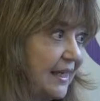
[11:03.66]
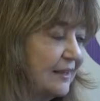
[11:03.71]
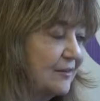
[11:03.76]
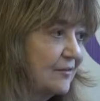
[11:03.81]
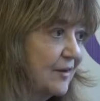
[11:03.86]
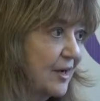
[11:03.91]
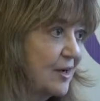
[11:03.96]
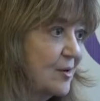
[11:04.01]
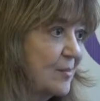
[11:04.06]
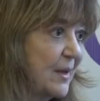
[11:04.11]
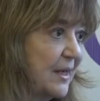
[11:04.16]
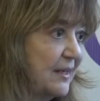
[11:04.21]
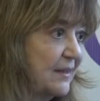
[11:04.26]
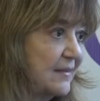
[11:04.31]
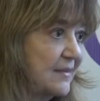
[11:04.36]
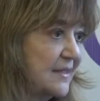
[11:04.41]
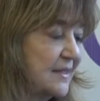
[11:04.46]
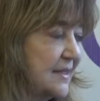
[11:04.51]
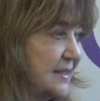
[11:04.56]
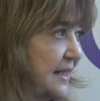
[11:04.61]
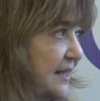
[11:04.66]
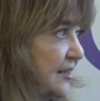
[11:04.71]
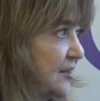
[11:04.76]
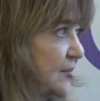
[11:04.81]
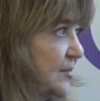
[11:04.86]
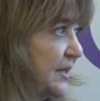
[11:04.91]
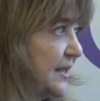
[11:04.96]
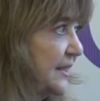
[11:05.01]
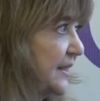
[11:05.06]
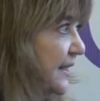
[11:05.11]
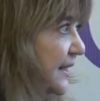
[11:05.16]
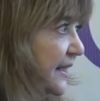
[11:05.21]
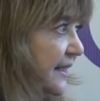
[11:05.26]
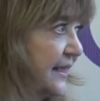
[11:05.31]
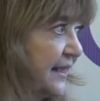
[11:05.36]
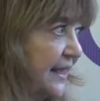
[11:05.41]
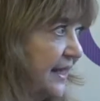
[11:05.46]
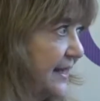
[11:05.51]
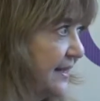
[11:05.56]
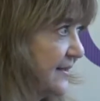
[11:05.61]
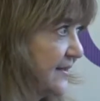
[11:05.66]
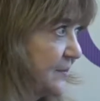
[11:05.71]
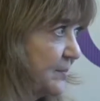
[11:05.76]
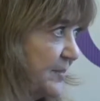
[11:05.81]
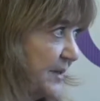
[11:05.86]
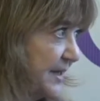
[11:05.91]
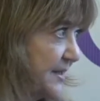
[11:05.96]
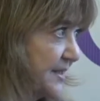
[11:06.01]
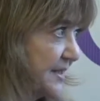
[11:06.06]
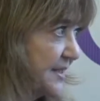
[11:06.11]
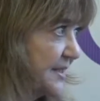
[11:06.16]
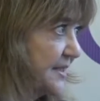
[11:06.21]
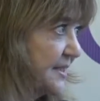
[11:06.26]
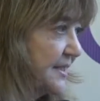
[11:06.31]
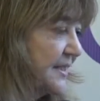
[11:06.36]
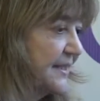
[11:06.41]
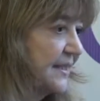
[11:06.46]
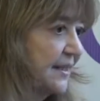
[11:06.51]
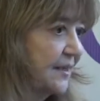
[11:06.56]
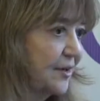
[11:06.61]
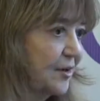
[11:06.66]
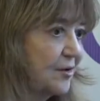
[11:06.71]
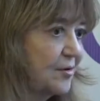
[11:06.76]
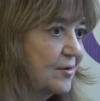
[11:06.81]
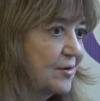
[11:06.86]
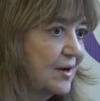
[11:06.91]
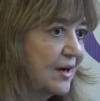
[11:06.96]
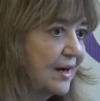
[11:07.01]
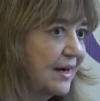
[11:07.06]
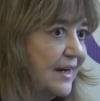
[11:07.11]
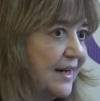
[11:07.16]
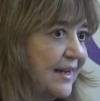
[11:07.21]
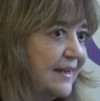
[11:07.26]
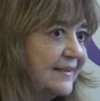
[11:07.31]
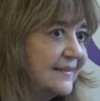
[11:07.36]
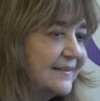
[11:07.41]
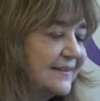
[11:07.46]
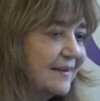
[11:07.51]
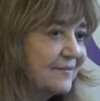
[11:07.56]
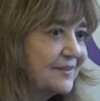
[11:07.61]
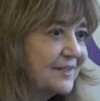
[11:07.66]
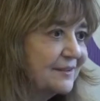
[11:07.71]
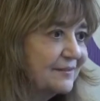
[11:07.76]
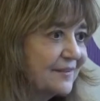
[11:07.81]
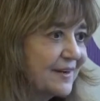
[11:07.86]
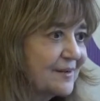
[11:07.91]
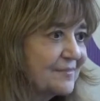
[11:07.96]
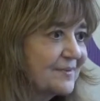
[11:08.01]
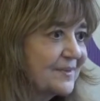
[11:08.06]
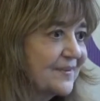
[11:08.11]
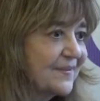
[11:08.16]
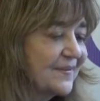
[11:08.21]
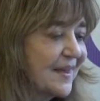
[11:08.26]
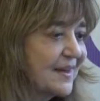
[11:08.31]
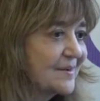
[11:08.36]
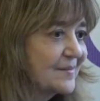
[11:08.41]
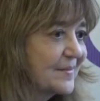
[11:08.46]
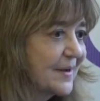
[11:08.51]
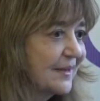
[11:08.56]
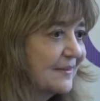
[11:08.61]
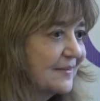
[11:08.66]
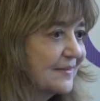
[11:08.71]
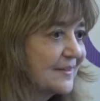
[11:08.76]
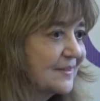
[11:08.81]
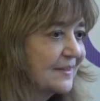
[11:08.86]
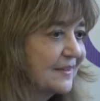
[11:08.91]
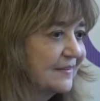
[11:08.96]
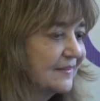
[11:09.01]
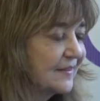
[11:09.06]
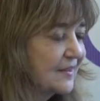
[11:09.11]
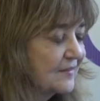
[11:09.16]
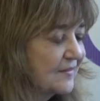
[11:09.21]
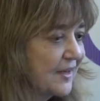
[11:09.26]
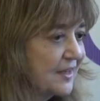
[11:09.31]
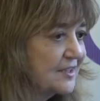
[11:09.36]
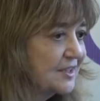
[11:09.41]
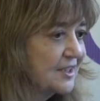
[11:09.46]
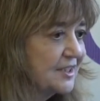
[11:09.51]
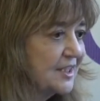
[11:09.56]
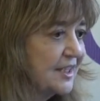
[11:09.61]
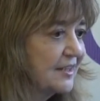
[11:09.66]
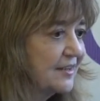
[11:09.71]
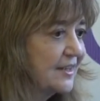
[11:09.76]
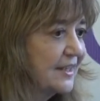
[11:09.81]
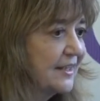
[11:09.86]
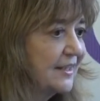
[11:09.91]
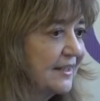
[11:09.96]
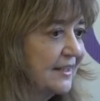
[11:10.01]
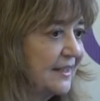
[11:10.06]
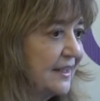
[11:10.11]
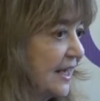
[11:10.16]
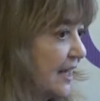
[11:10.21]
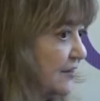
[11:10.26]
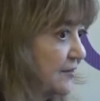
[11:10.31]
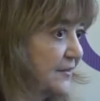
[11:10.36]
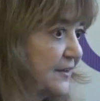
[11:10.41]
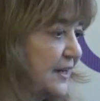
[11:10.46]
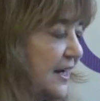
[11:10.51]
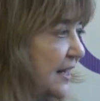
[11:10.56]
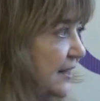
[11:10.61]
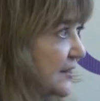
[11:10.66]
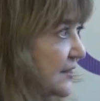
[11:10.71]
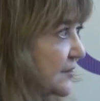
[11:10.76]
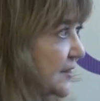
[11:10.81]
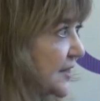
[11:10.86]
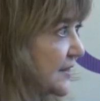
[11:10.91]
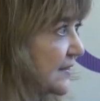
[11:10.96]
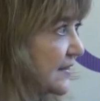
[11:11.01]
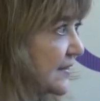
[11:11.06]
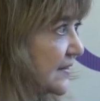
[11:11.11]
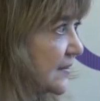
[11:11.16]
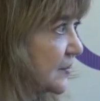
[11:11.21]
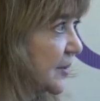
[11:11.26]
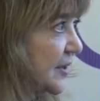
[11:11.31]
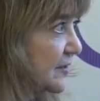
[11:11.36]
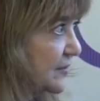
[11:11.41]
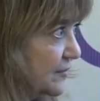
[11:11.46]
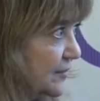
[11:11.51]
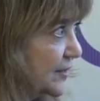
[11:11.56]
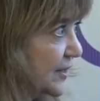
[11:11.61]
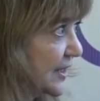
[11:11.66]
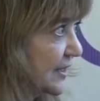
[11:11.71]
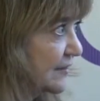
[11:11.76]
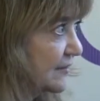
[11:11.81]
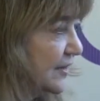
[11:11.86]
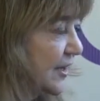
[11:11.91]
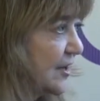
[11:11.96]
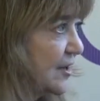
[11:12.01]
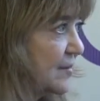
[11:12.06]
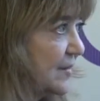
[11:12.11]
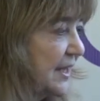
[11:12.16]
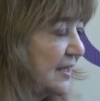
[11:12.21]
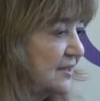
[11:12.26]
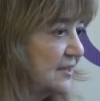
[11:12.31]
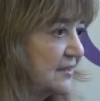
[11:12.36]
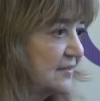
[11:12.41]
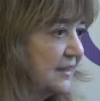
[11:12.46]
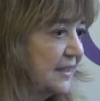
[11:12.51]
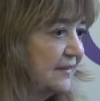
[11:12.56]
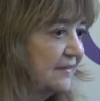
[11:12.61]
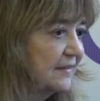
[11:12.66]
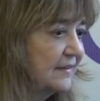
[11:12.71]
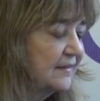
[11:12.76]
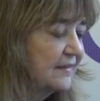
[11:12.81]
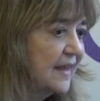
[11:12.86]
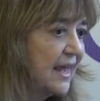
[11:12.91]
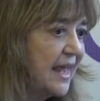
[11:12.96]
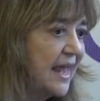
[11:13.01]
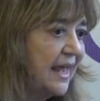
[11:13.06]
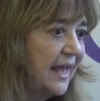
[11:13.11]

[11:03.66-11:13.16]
environmental sustainability is built into their core. 70 75% of my students are vegetarian, not for health reasons, but for environmental reasons.